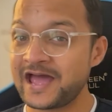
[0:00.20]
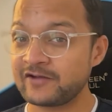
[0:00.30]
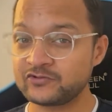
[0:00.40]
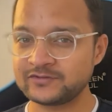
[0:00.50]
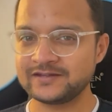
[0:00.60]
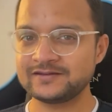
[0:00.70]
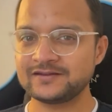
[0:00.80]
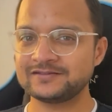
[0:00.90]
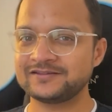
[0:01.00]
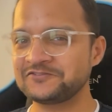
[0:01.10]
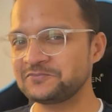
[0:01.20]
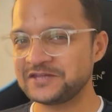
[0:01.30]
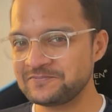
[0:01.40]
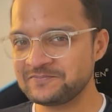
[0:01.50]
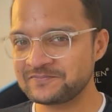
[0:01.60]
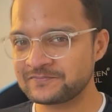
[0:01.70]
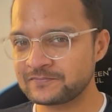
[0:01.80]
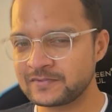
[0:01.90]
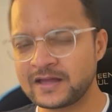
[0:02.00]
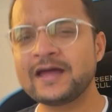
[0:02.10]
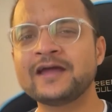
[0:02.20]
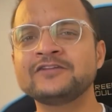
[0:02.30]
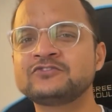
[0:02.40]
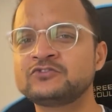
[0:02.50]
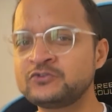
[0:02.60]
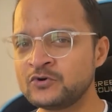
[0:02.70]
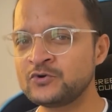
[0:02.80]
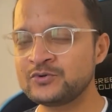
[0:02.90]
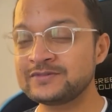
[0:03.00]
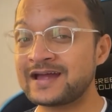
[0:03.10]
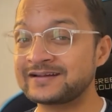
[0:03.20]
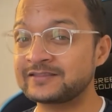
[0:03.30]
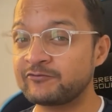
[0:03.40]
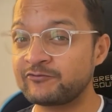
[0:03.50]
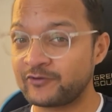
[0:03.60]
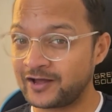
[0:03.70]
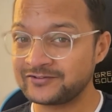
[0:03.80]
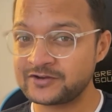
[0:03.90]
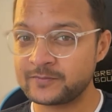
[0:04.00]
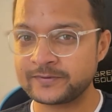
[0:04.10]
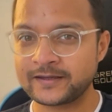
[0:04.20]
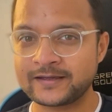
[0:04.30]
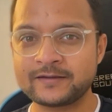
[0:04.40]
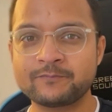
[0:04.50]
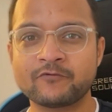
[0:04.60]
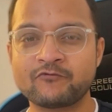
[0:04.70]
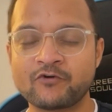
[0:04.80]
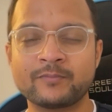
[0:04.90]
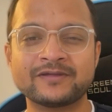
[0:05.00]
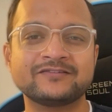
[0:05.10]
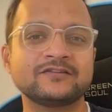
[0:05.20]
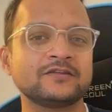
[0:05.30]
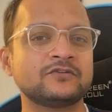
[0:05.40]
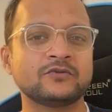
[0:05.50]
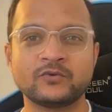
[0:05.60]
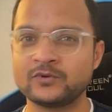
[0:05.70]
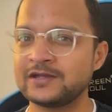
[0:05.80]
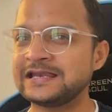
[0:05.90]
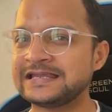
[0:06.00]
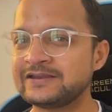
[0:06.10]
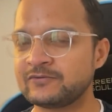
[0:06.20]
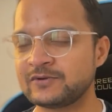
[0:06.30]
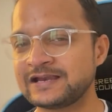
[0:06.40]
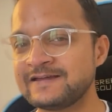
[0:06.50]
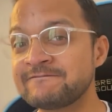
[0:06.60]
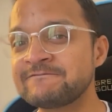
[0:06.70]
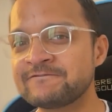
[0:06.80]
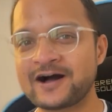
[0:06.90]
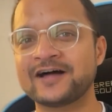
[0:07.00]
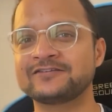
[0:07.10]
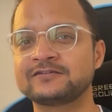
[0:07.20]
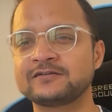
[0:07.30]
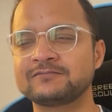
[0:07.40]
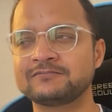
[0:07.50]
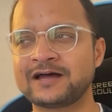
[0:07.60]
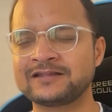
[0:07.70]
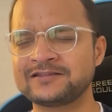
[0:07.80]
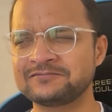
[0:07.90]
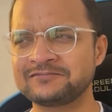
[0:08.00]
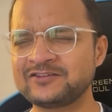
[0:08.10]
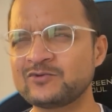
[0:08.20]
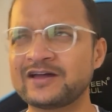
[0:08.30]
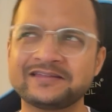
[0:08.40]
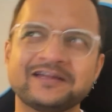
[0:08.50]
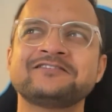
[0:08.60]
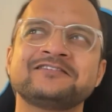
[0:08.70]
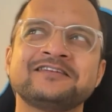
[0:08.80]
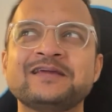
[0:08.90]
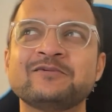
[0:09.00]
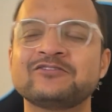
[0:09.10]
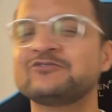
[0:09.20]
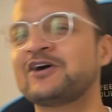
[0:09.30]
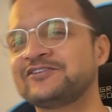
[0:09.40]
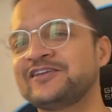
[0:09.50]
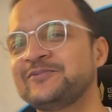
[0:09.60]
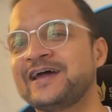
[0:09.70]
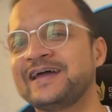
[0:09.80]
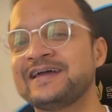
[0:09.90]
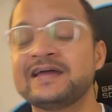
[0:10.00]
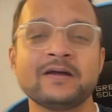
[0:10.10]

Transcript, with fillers: Have you seen this meme? It's true that the fast API performance is really, really fast. I think that's why its name is fast API.